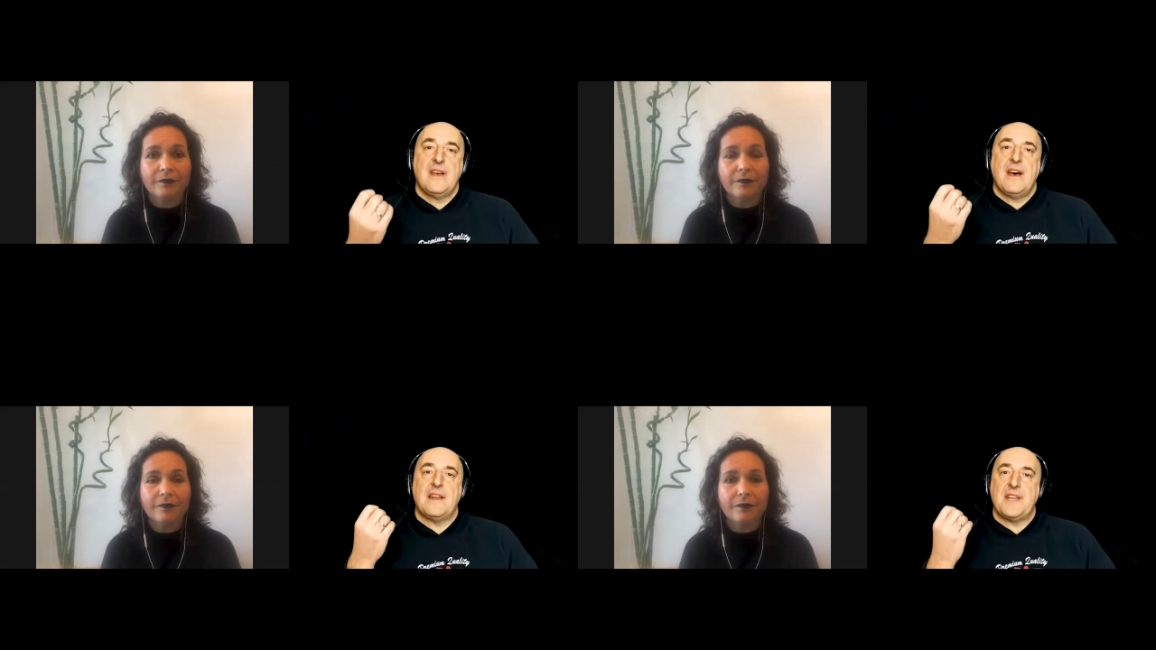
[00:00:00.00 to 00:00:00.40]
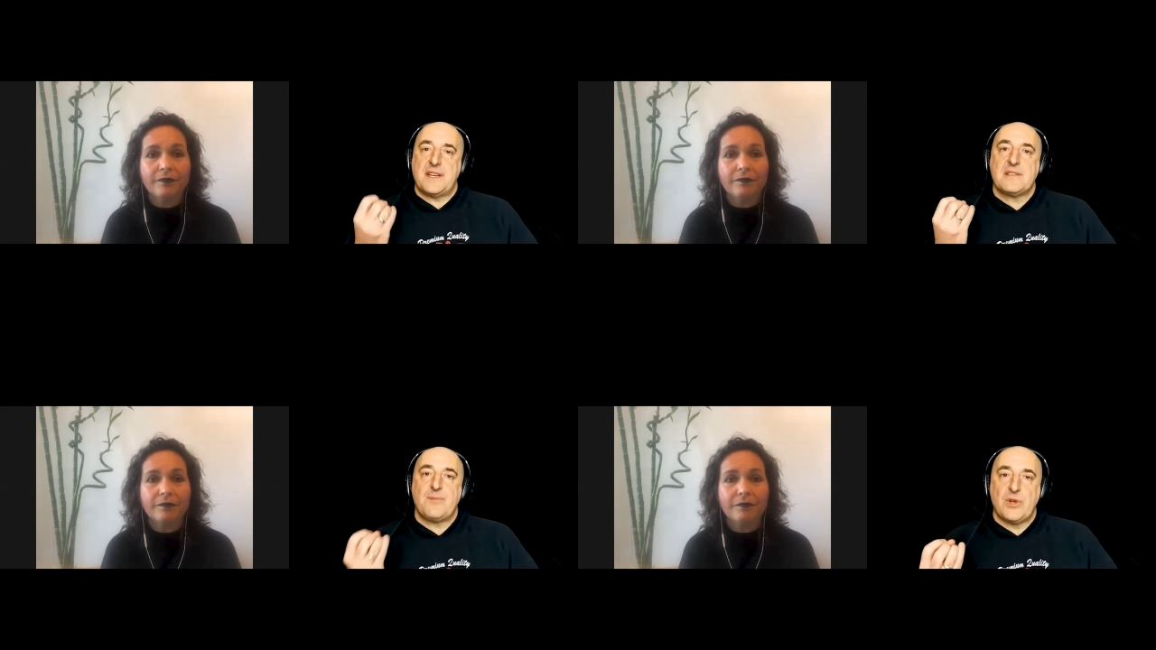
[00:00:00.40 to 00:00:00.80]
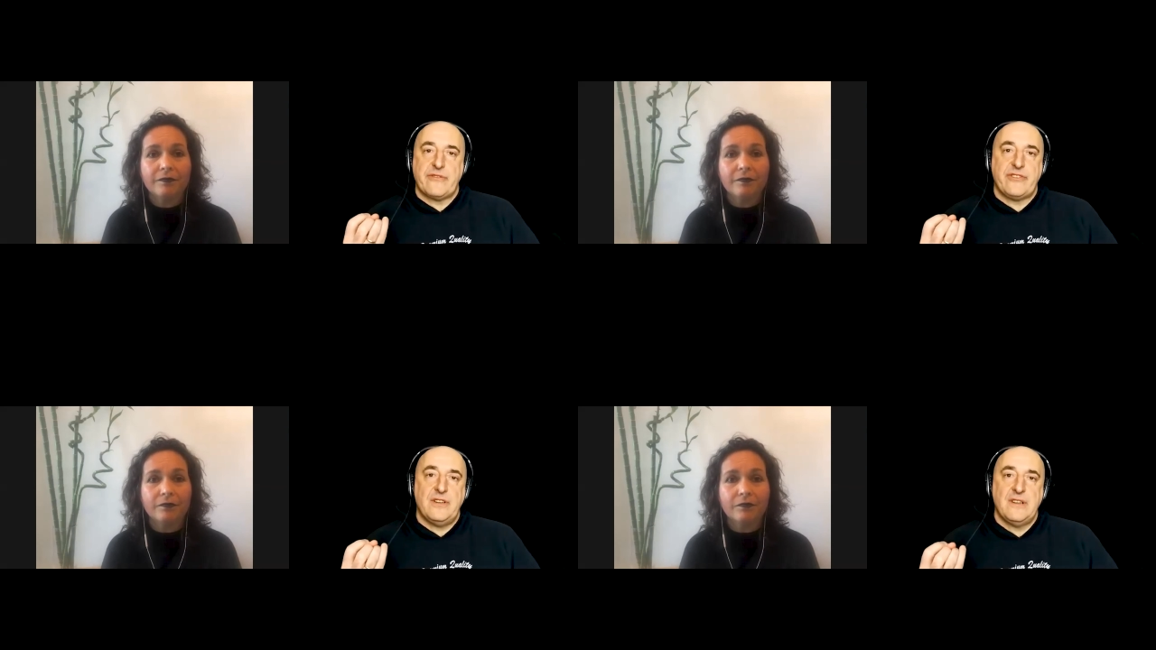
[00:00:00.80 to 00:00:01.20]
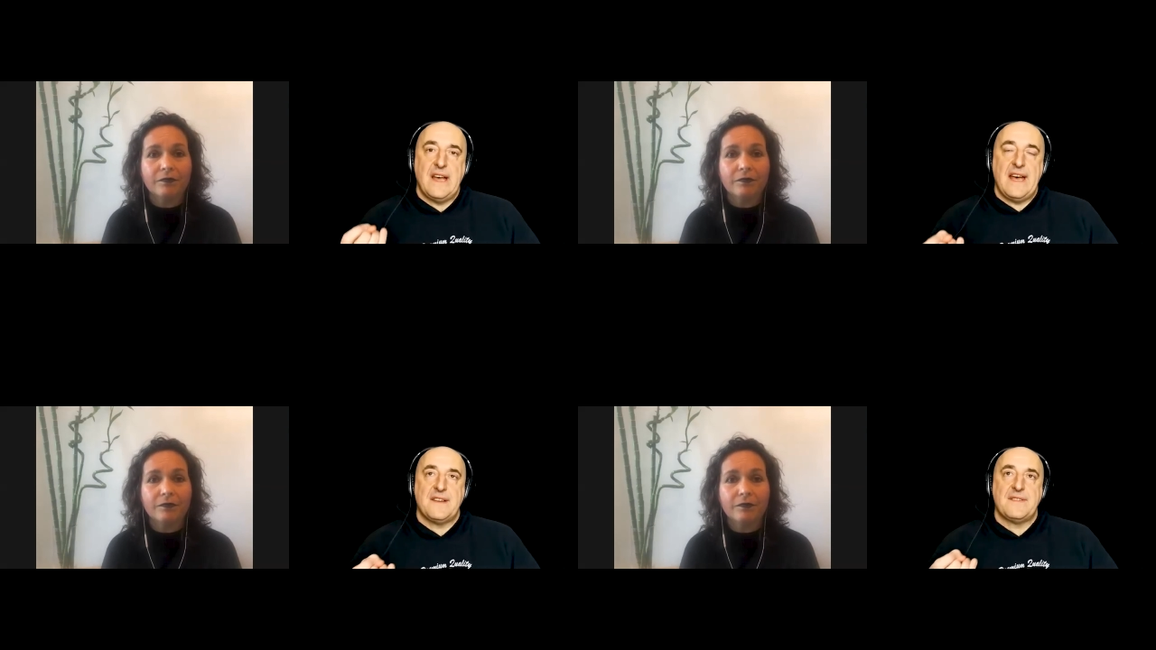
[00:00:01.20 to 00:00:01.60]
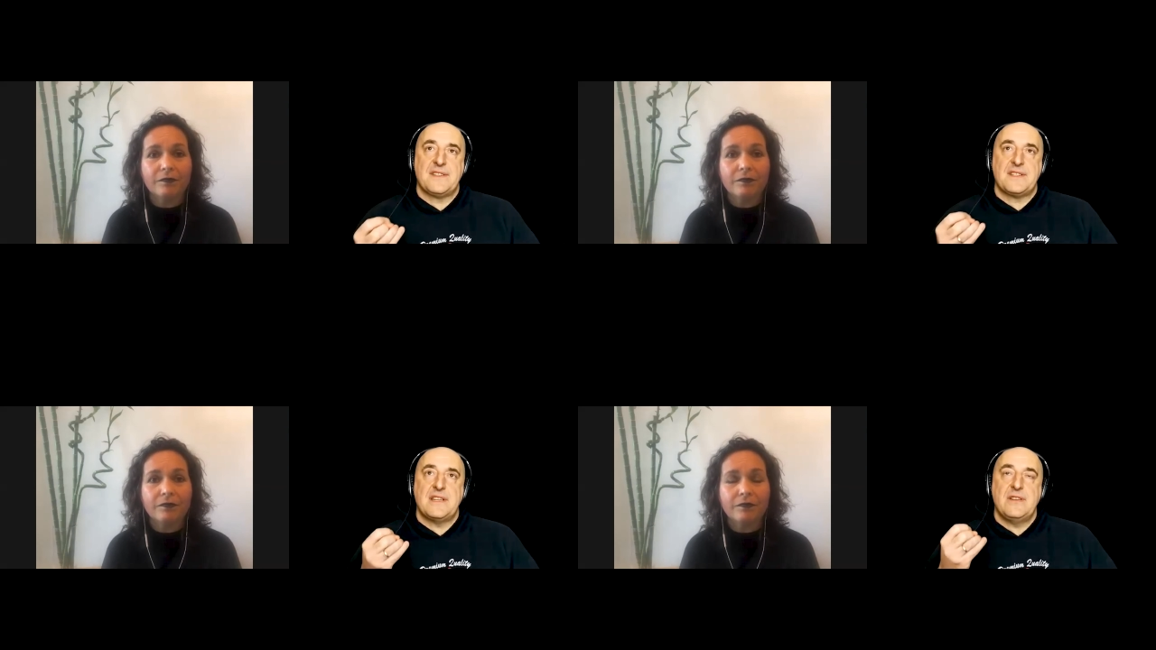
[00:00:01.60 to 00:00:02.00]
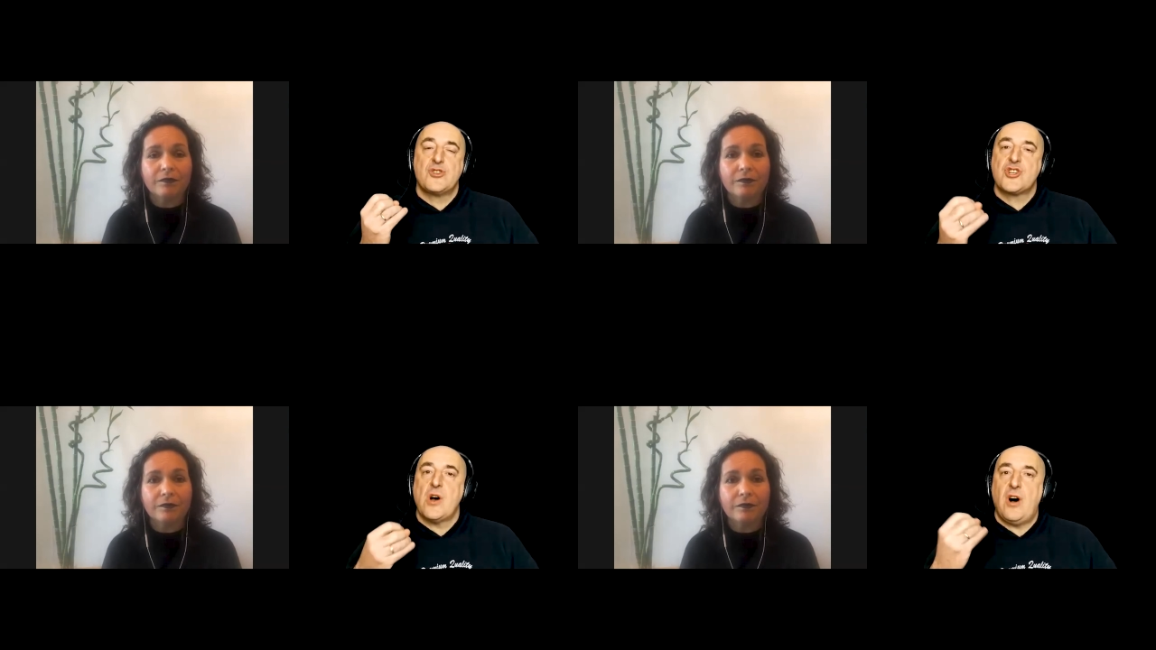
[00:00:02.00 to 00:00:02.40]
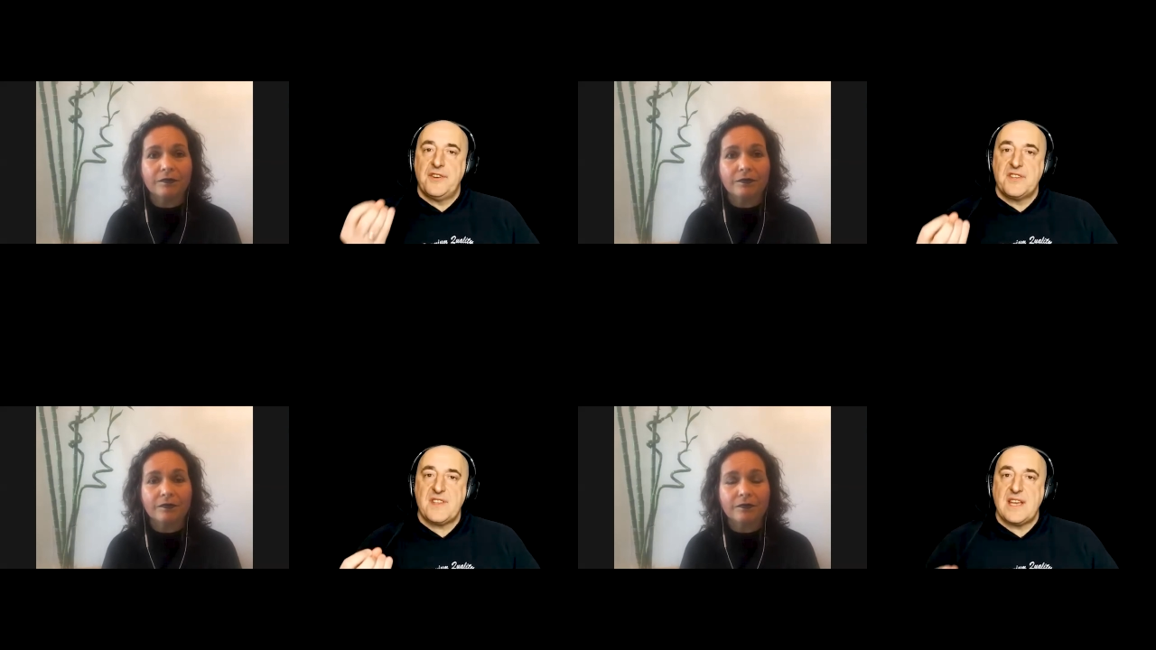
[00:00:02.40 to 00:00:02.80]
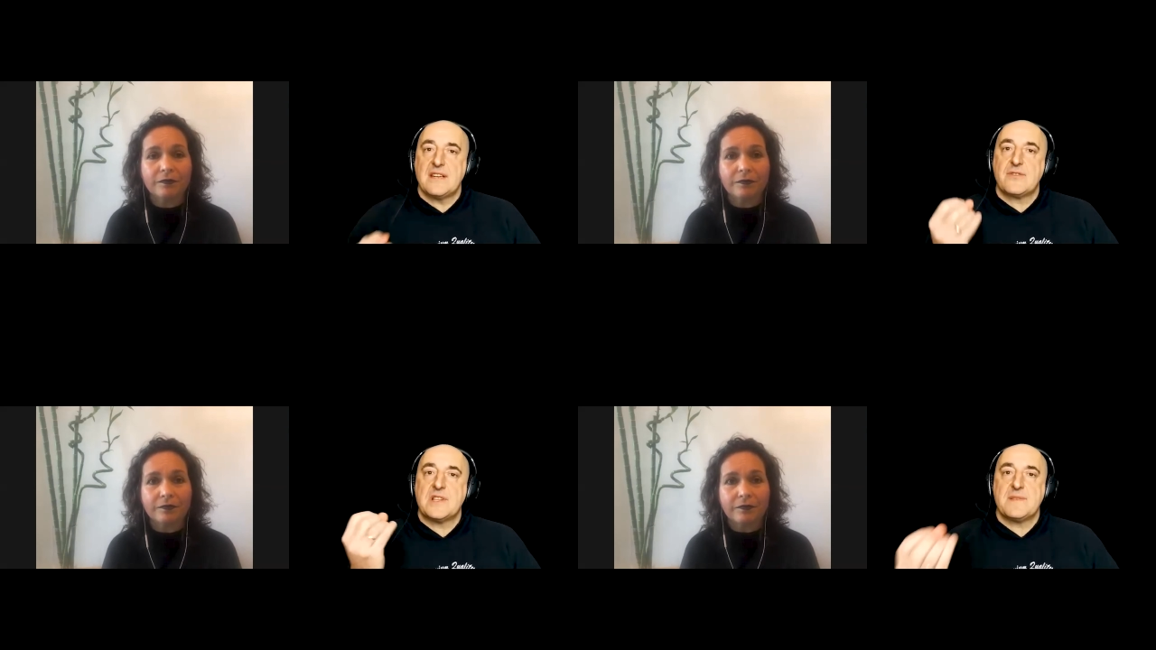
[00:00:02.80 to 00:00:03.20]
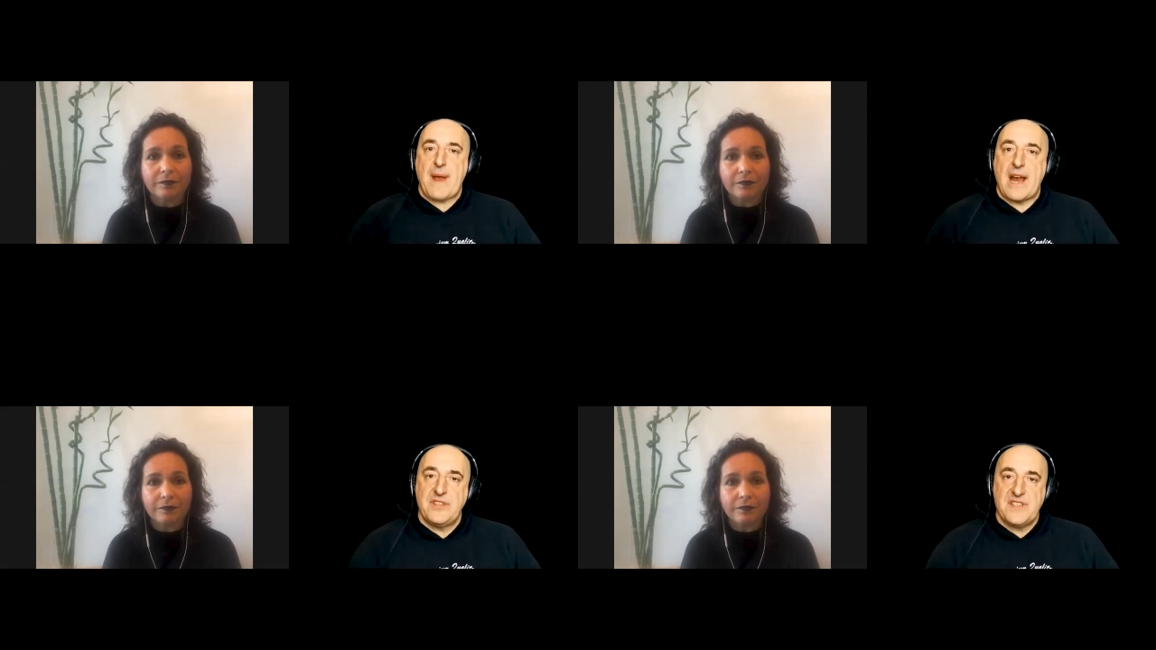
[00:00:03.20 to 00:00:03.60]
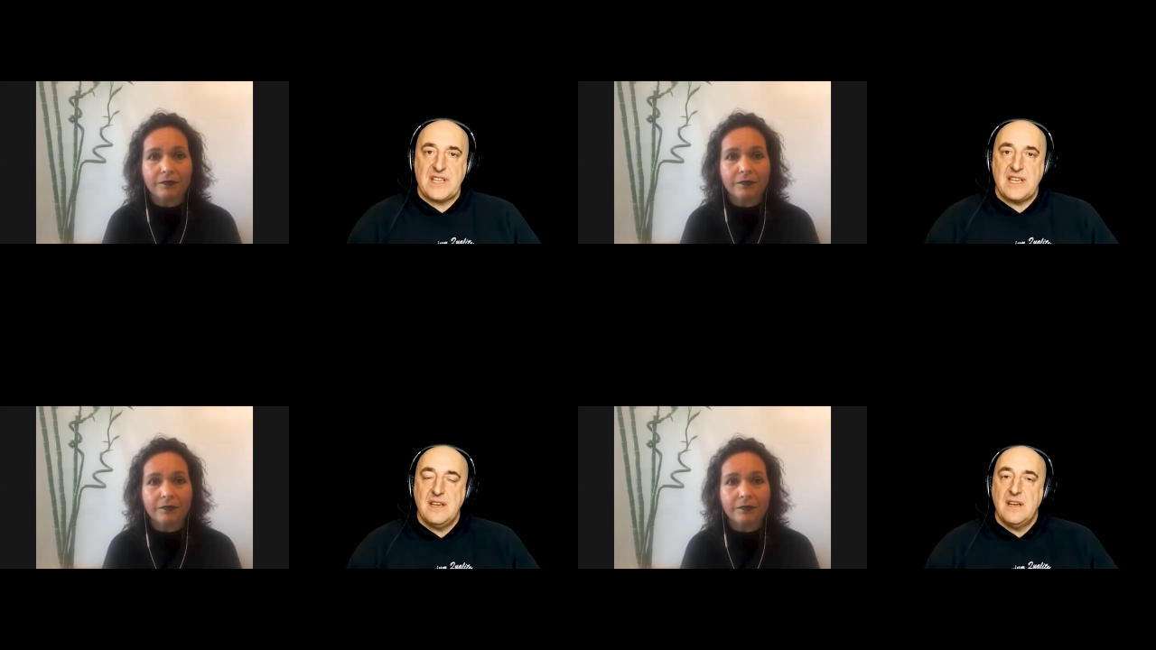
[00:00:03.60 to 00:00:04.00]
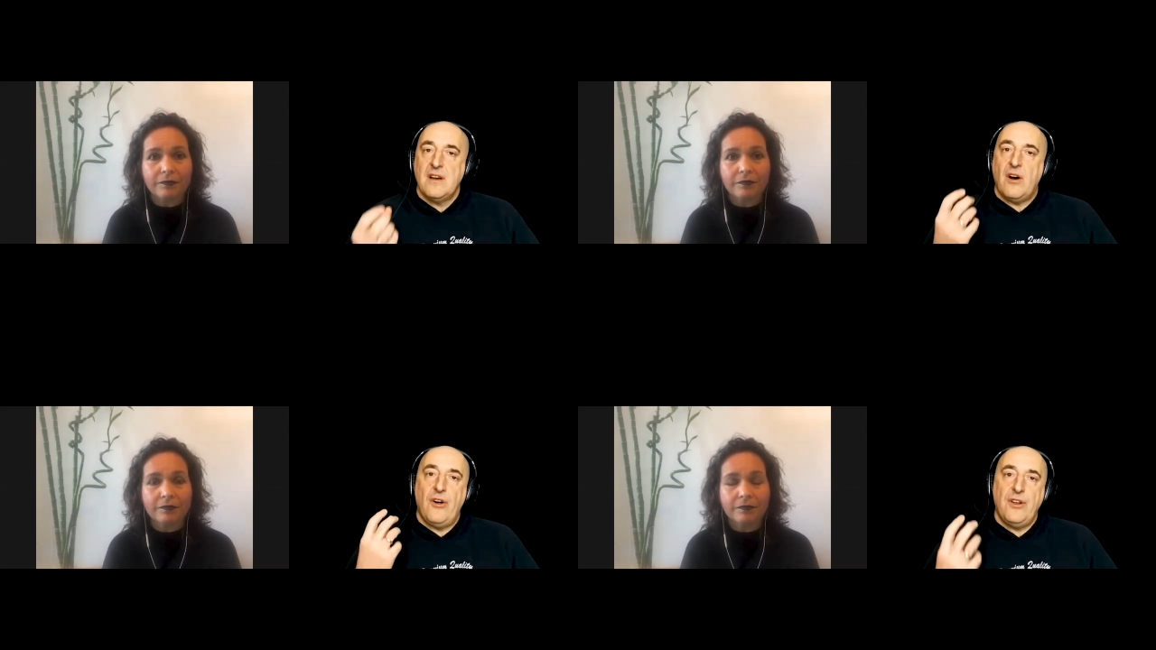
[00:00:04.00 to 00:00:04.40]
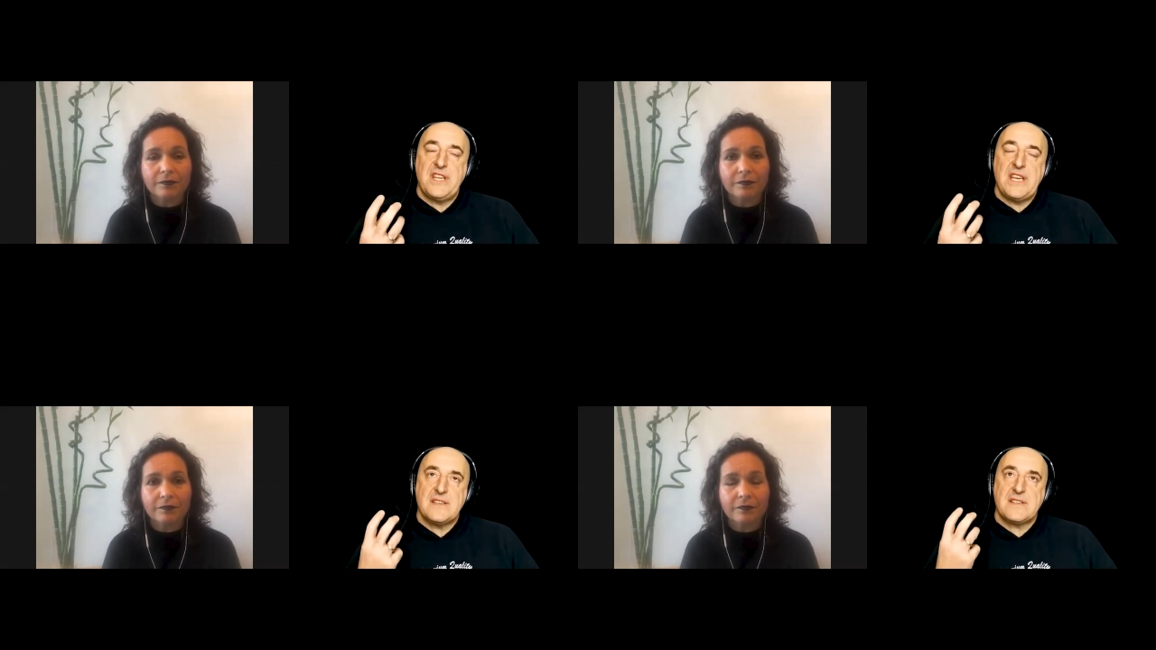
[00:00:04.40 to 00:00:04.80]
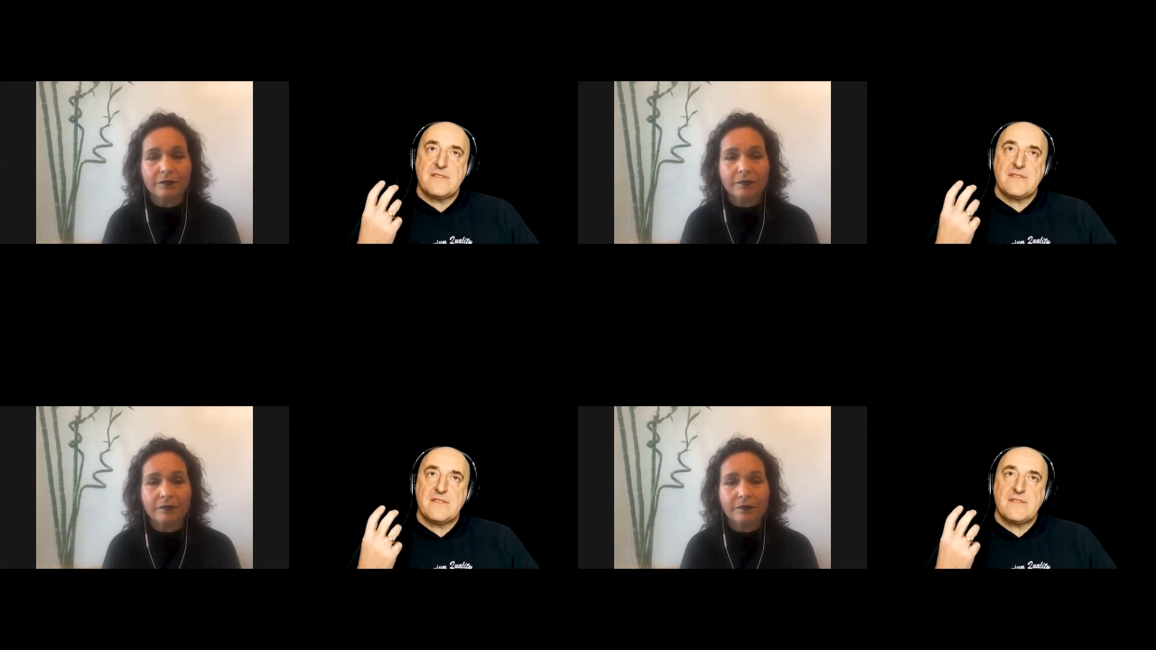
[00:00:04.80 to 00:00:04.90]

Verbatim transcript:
Speaker 1: And that is beautiful. And you show honesty and transparency, all these